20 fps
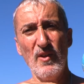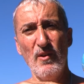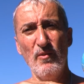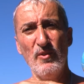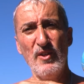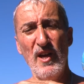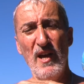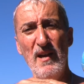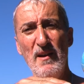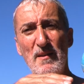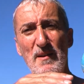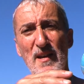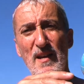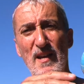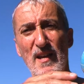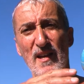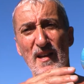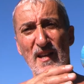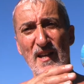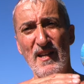okay,
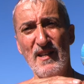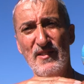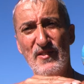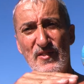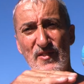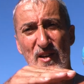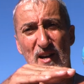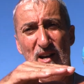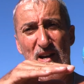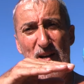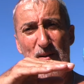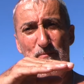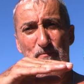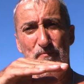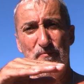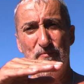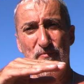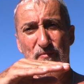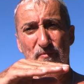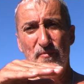is
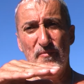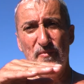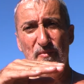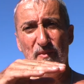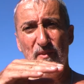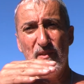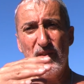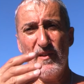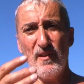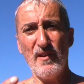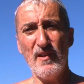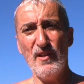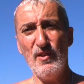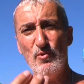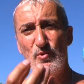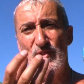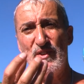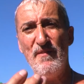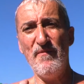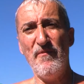
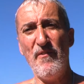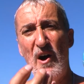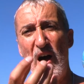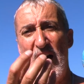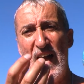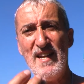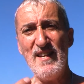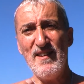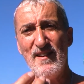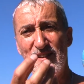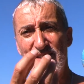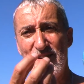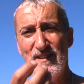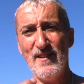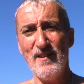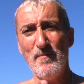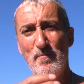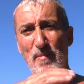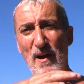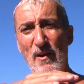you divide
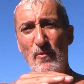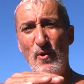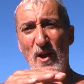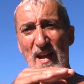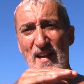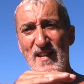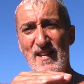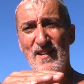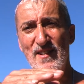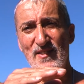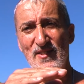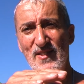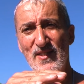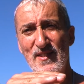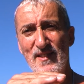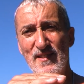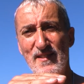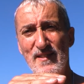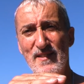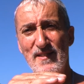by
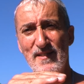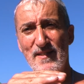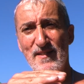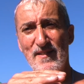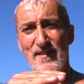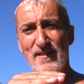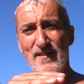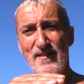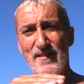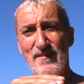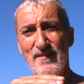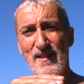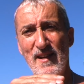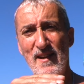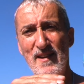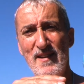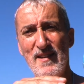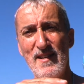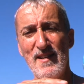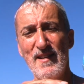radius,
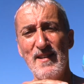okay,